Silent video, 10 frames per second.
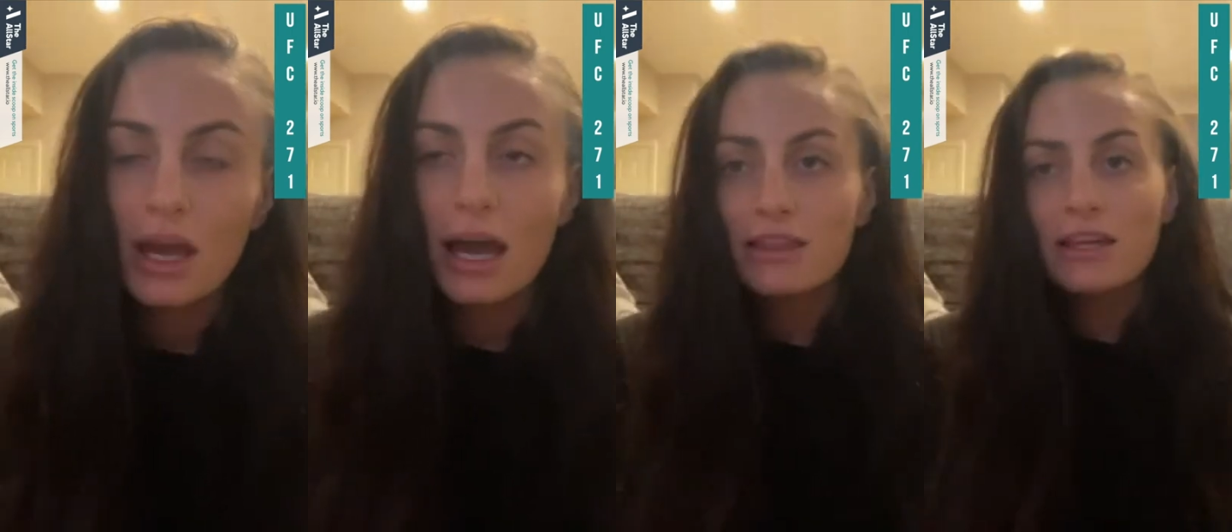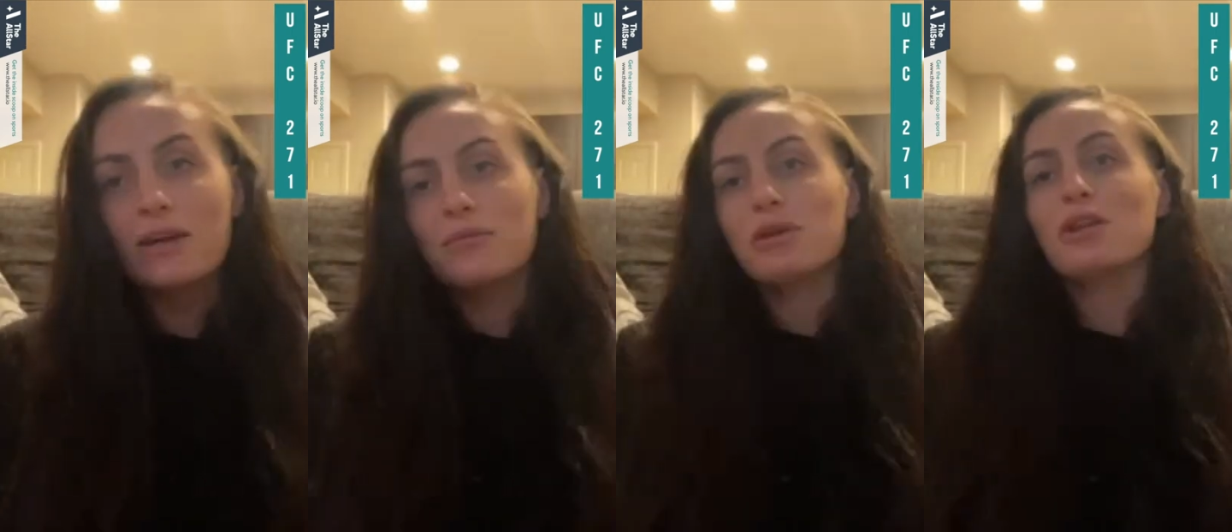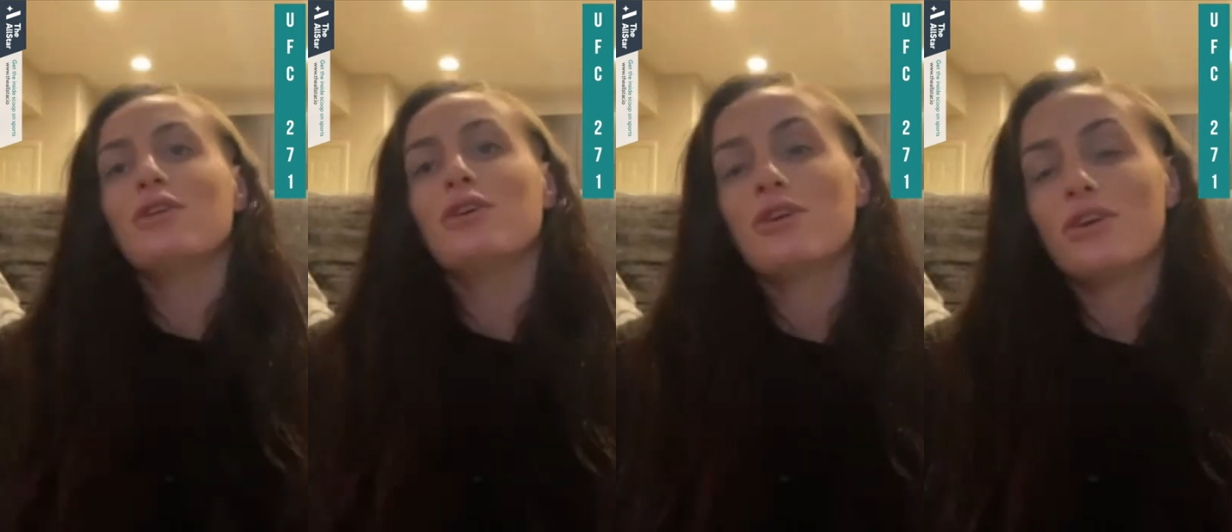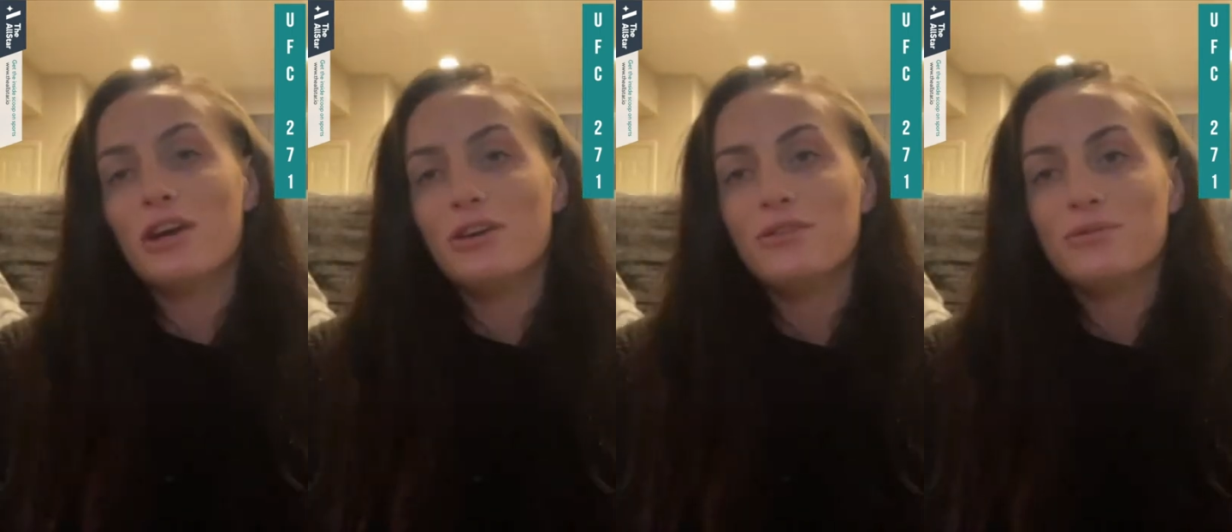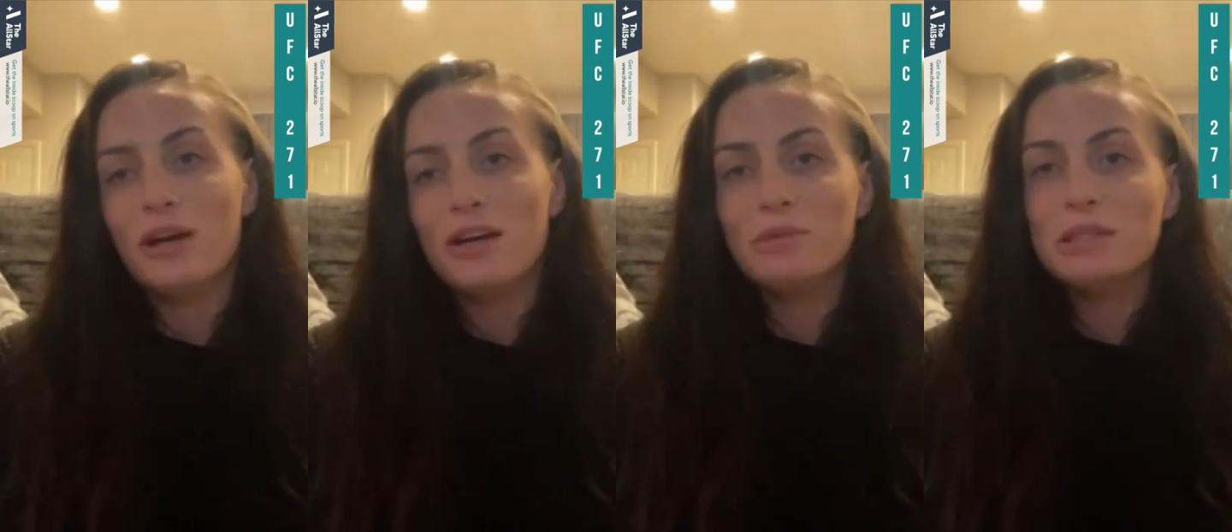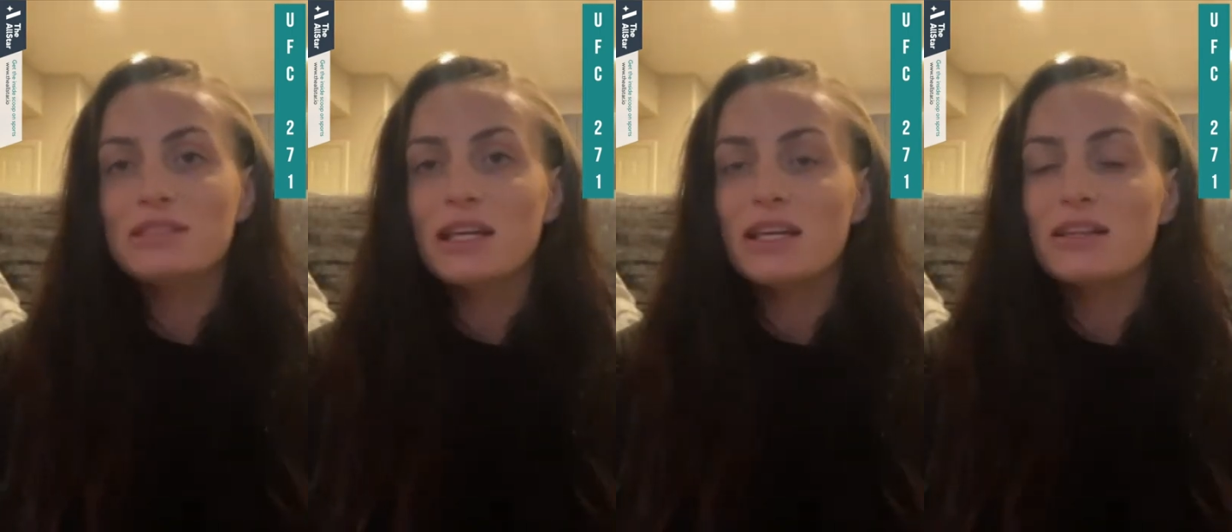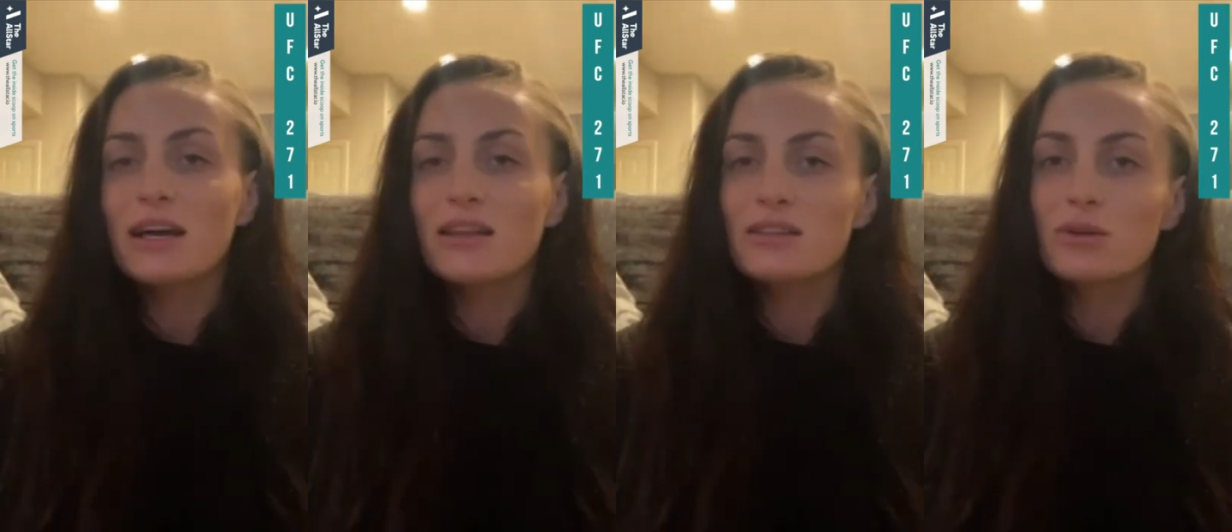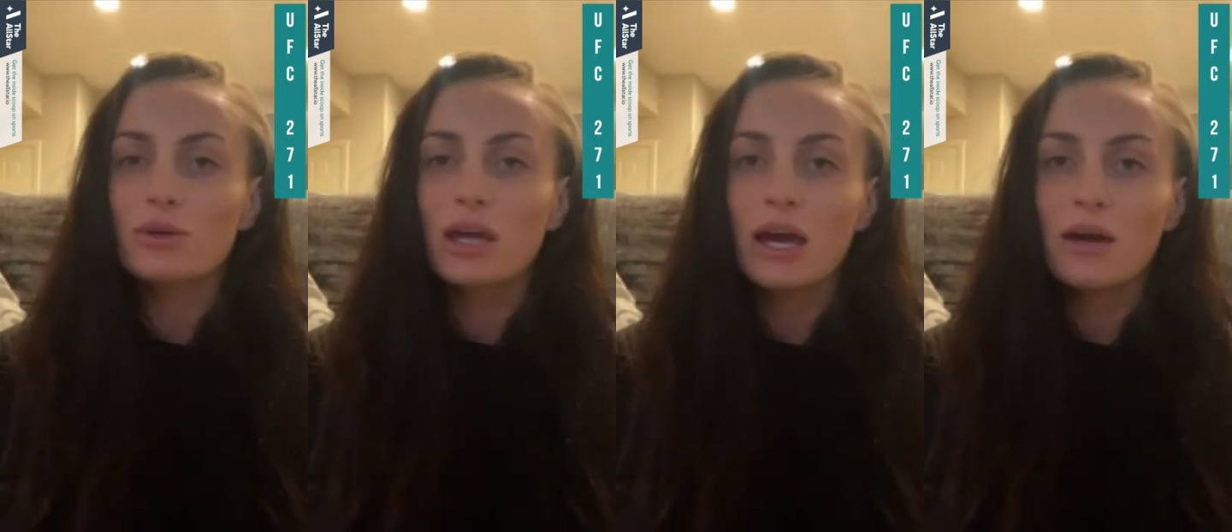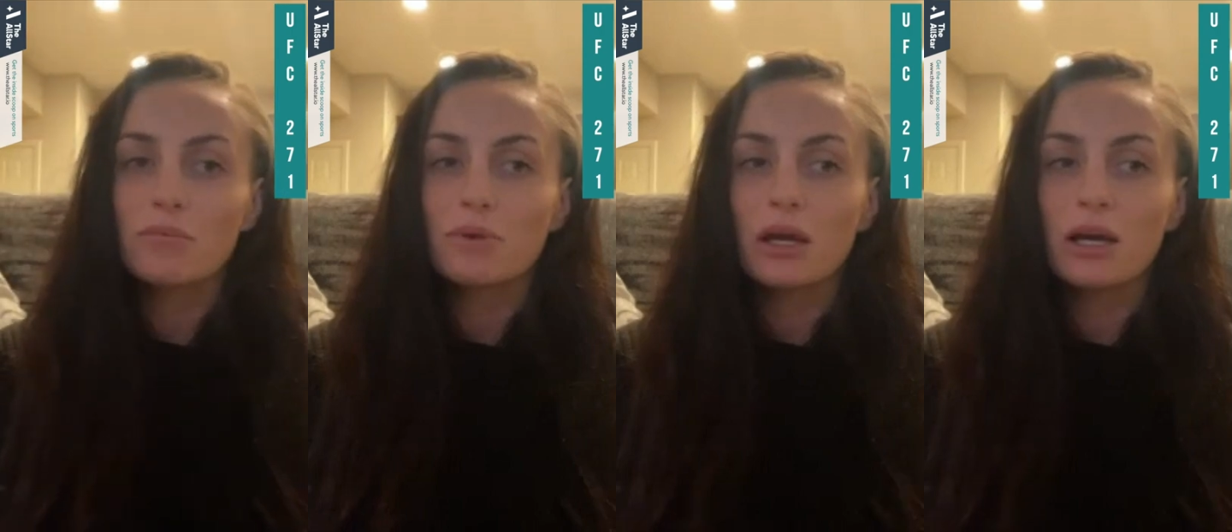I think I'm going to knock her out. I've been saying that this whole camp.